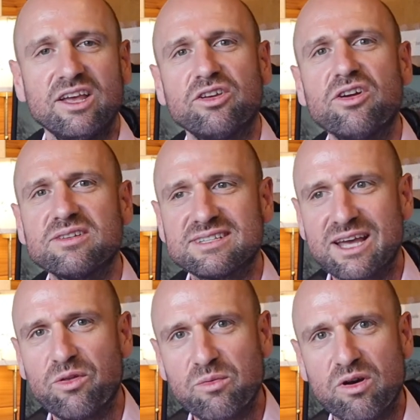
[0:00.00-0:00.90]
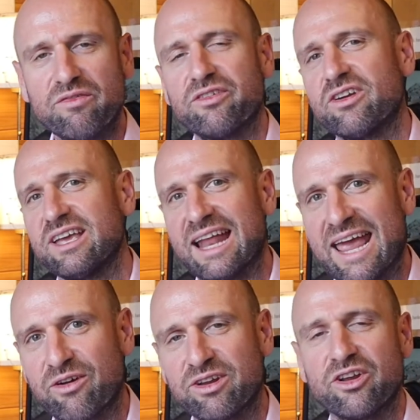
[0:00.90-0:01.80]
You don't tell them off. You don't get
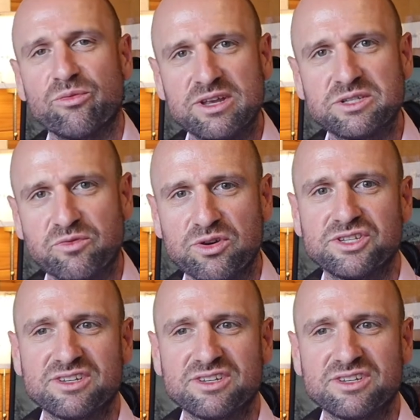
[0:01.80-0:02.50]
angry. You don't raise your voice.